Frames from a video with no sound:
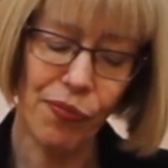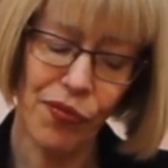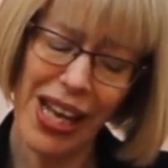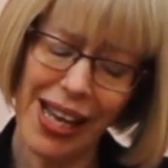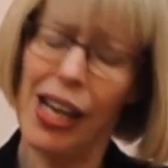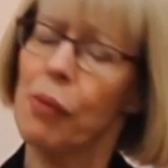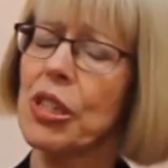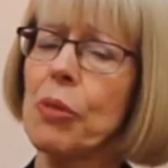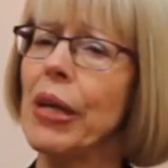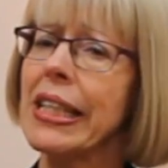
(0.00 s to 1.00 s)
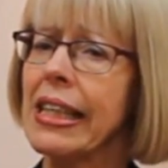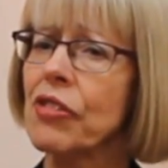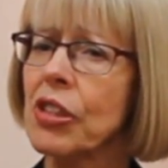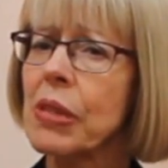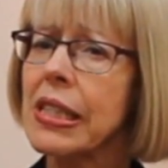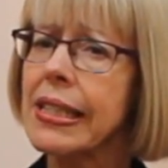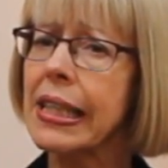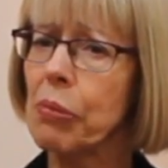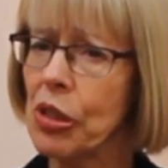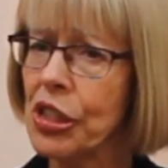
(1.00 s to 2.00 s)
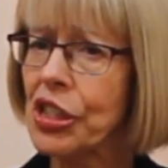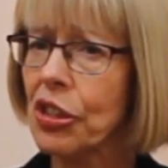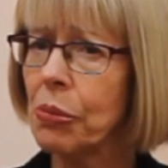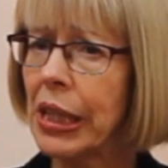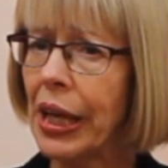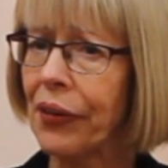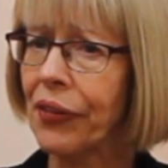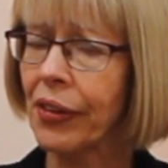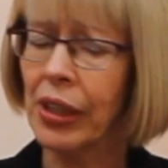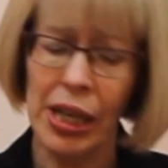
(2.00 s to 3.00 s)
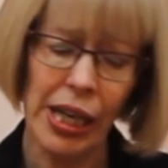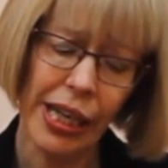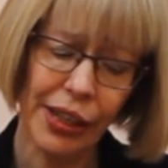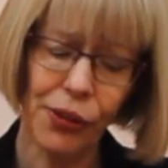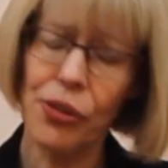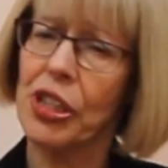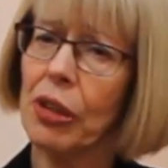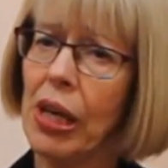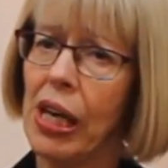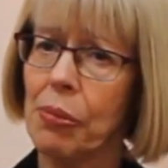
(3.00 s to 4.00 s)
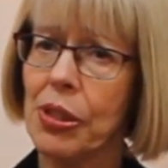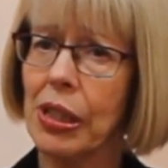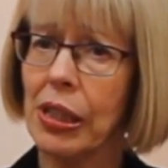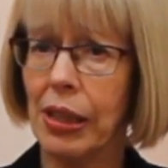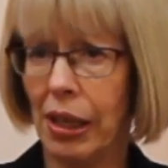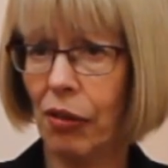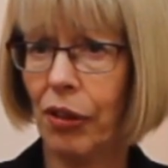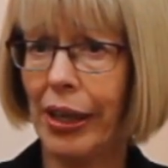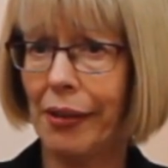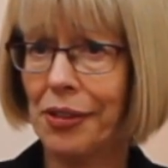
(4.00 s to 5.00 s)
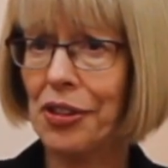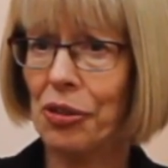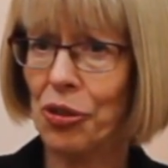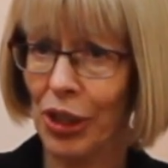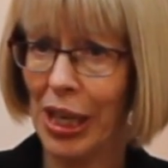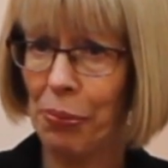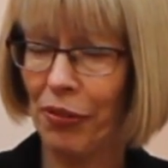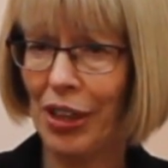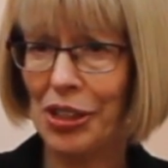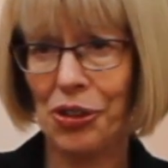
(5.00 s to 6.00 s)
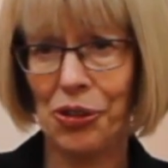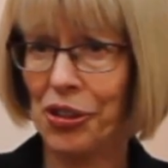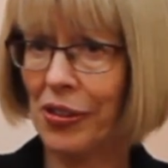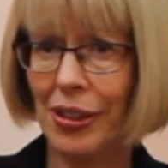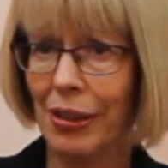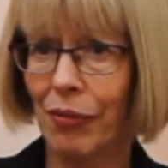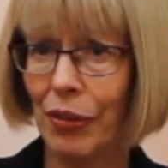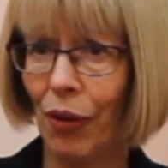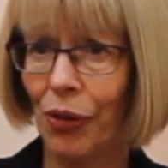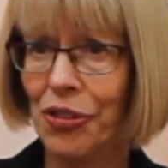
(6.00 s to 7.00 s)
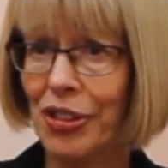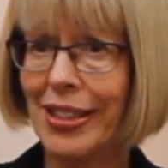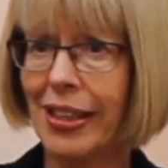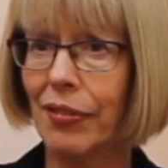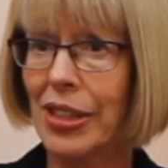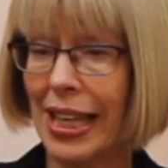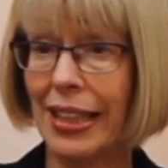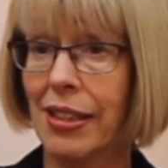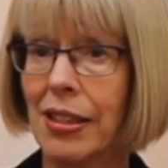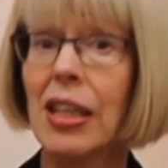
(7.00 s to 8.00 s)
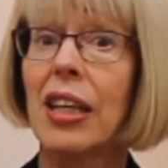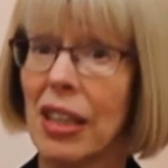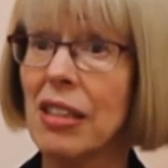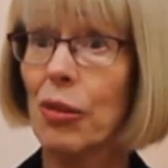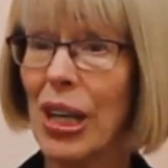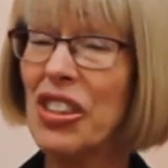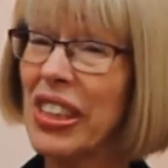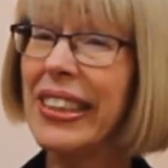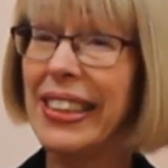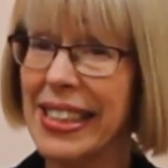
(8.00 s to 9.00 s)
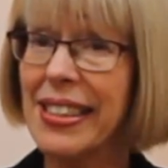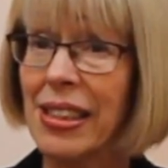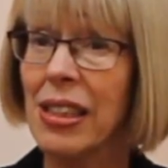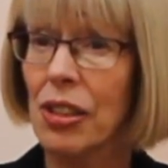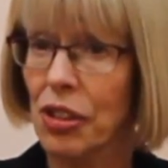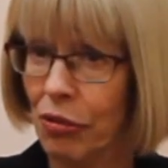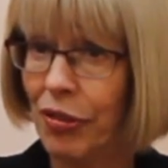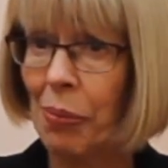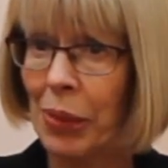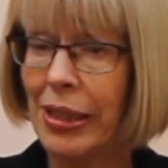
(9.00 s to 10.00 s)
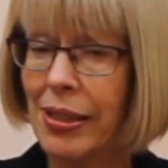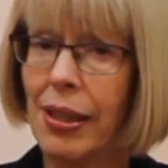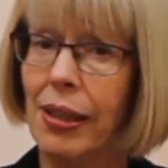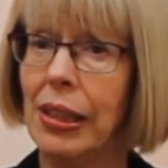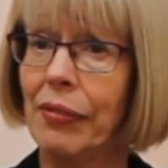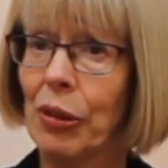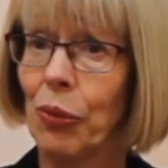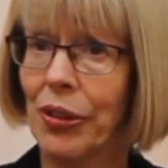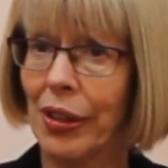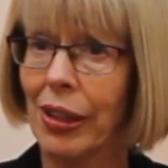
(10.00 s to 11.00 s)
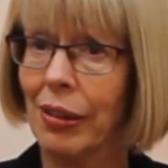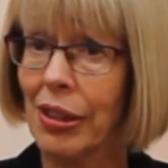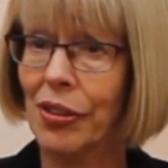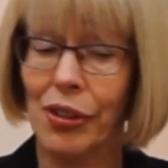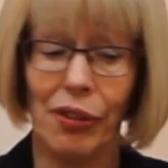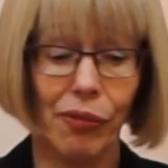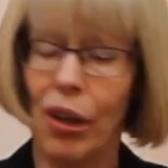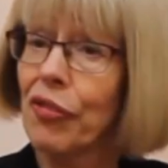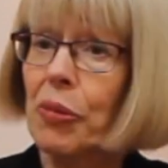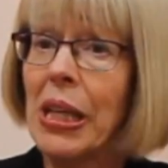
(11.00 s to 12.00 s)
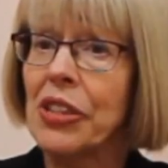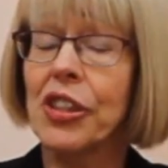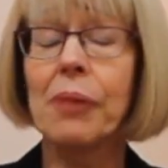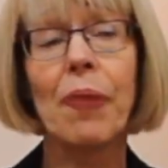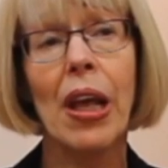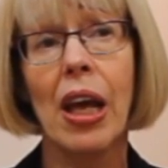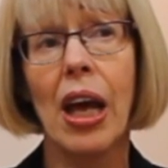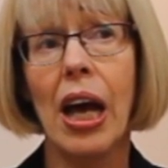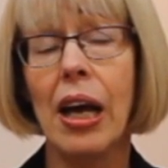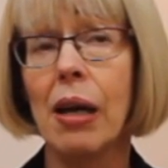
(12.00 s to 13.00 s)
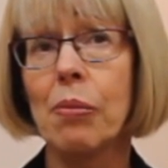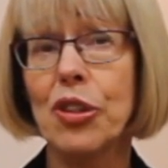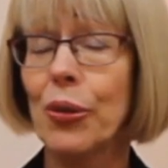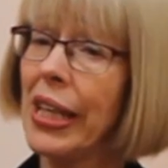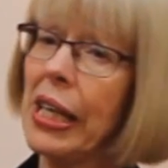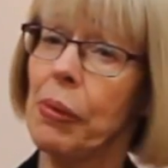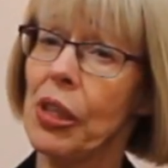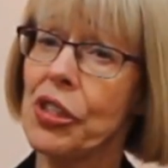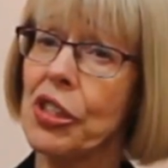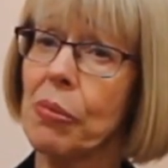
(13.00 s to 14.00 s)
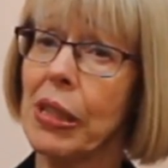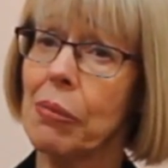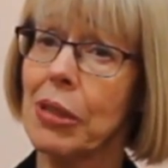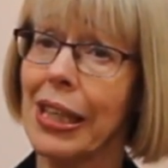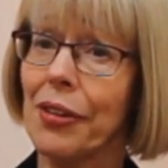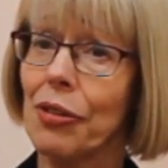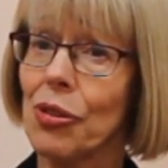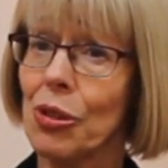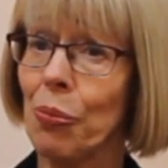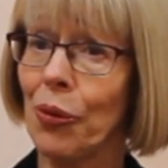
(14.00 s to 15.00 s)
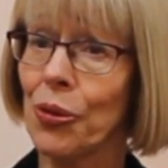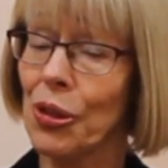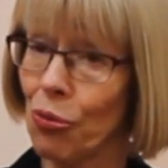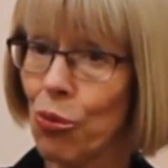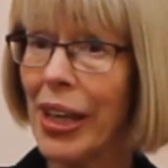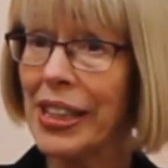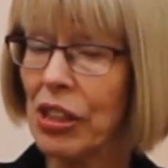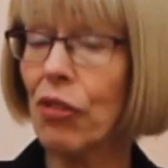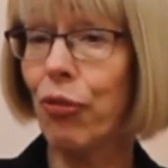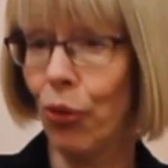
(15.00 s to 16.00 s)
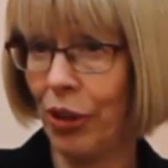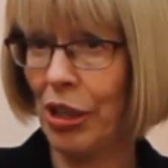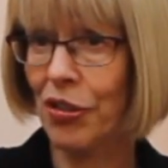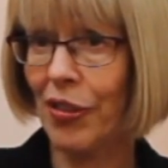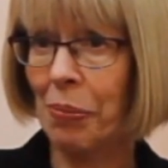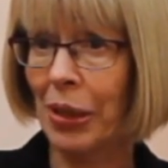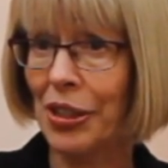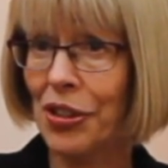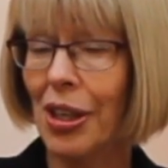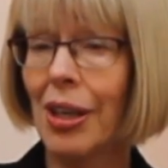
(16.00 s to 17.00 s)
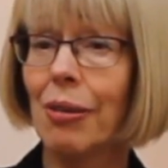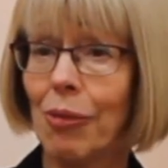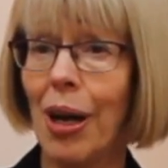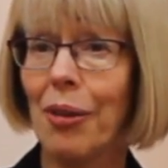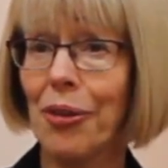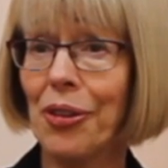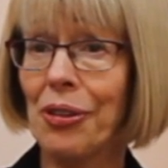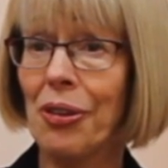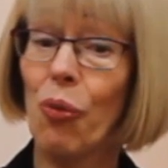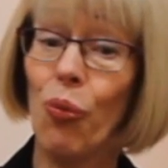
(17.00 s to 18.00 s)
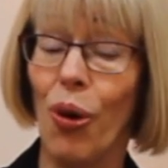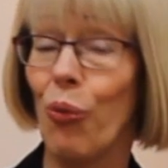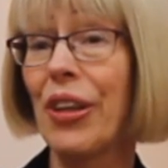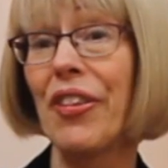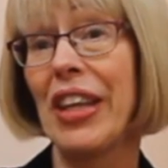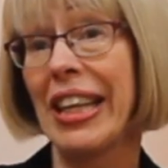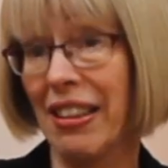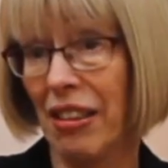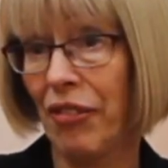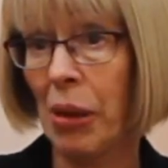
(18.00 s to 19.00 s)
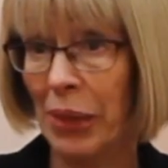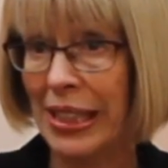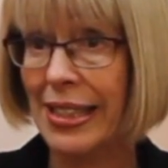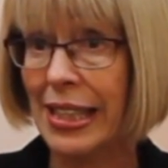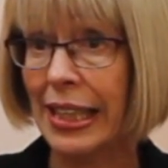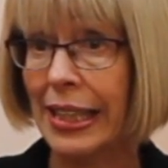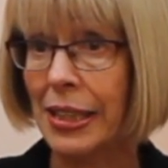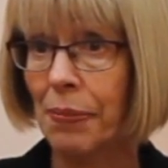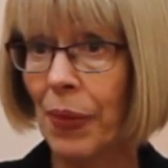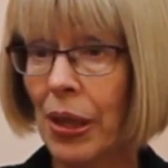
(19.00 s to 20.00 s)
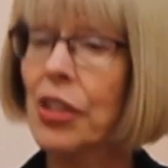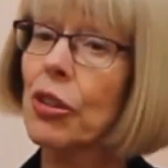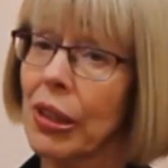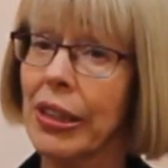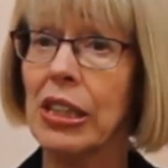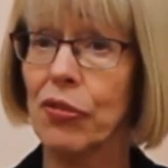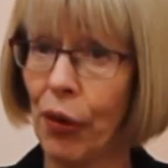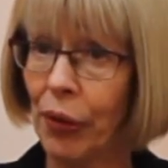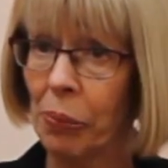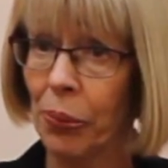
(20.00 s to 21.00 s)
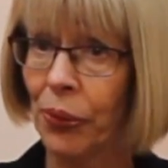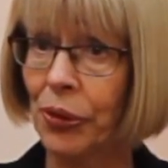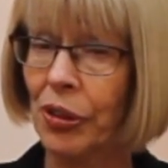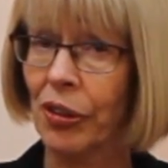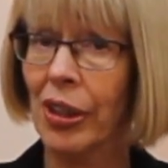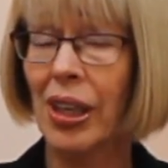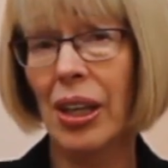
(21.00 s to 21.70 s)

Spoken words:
That helps to break down some of the stigma and discrimination. It also helps the healthcare and social care professionals and the voluntary service sectors to actually listen to families that are living with the condition of dementia, and to enable us to be able to get the support right for those families rather than what we think the families need. So I think it's very important.